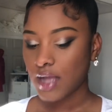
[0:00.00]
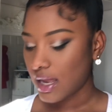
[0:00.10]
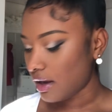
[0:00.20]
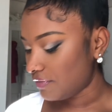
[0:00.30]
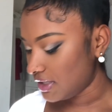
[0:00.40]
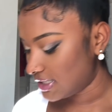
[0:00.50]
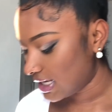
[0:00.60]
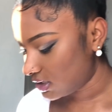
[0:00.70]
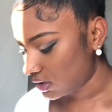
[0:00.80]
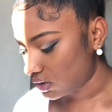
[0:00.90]
I love these
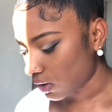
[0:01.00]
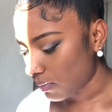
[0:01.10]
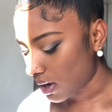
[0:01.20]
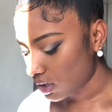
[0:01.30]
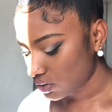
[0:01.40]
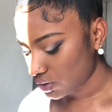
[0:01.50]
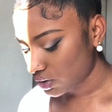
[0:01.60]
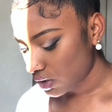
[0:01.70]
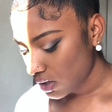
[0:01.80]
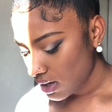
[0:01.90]
lashes so
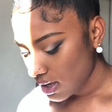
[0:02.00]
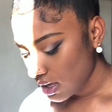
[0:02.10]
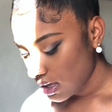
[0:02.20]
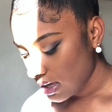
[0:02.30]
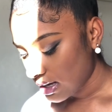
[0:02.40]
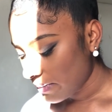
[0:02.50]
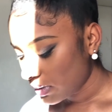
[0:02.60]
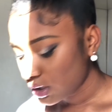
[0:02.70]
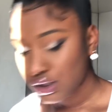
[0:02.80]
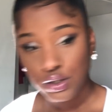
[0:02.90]
much, and I'm
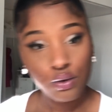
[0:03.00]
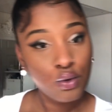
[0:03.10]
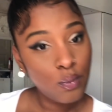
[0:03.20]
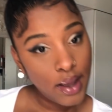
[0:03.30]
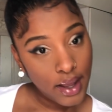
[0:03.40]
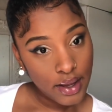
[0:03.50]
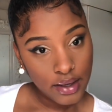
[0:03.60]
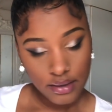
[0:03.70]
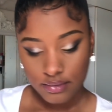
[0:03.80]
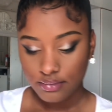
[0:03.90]
gonna show you
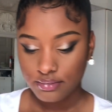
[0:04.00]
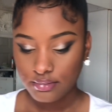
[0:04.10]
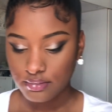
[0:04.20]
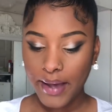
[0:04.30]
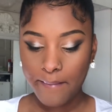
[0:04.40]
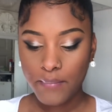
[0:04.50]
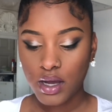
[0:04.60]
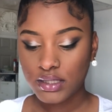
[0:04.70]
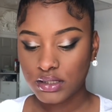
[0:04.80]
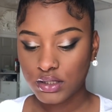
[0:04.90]
why. By
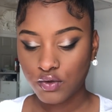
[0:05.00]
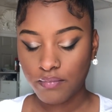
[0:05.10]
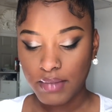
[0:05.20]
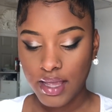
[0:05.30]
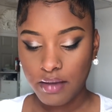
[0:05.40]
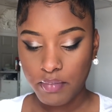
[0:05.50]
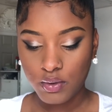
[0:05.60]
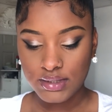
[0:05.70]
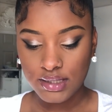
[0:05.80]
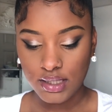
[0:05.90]
Masters of Mink
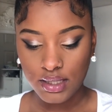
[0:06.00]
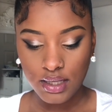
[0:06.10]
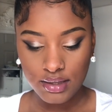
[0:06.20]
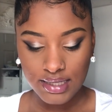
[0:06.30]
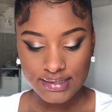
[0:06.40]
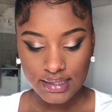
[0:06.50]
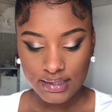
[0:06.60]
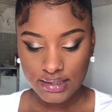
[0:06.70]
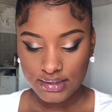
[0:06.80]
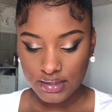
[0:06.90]
Boutique, they sent
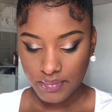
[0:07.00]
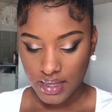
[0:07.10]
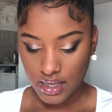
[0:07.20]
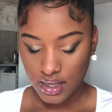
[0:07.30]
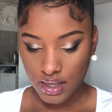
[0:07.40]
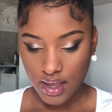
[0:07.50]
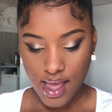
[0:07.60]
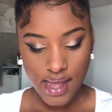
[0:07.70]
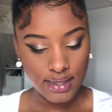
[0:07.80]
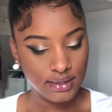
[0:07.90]
these to me,
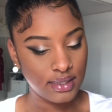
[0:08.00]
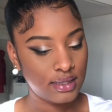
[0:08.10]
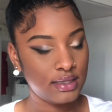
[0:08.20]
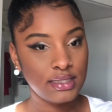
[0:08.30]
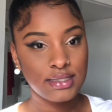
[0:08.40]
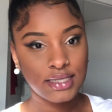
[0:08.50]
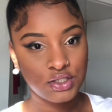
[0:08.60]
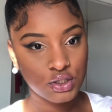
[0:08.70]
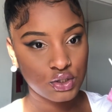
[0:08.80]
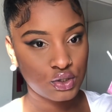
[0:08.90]
and these
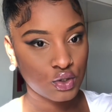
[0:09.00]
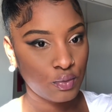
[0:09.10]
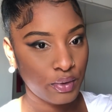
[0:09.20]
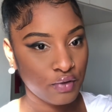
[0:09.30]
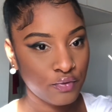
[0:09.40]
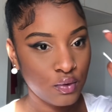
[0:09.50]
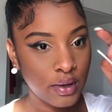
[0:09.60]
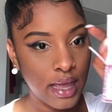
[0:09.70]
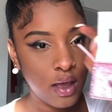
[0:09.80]
lashes are so beautiful. Look